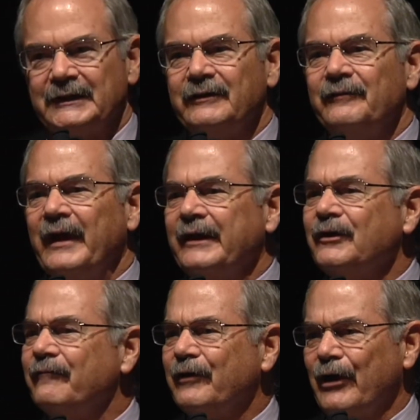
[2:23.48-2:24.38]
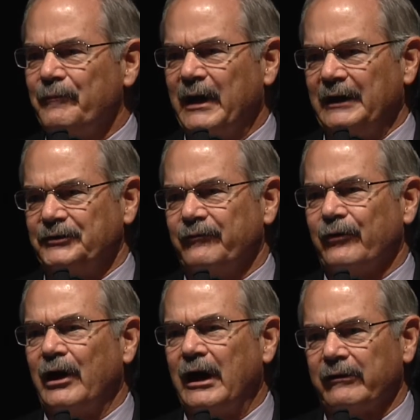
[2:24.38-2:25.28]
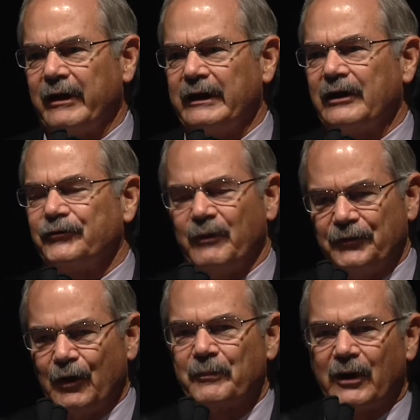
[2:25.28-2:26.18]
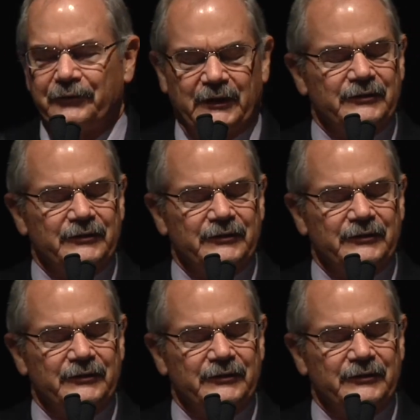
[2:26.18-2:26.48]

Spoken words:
Thank you very much for honoring us with your presence.